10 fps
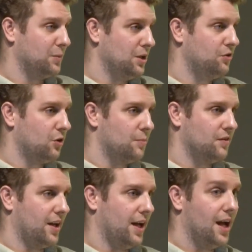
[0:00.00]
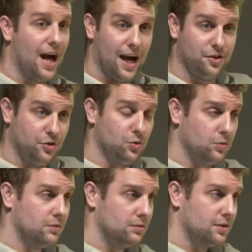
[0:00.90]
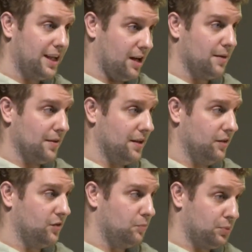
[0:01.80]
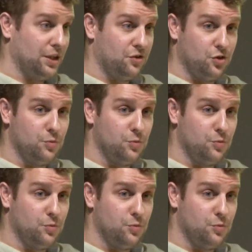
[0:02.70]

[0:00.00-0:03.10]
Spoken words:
And when you show up and say, I do care about this, please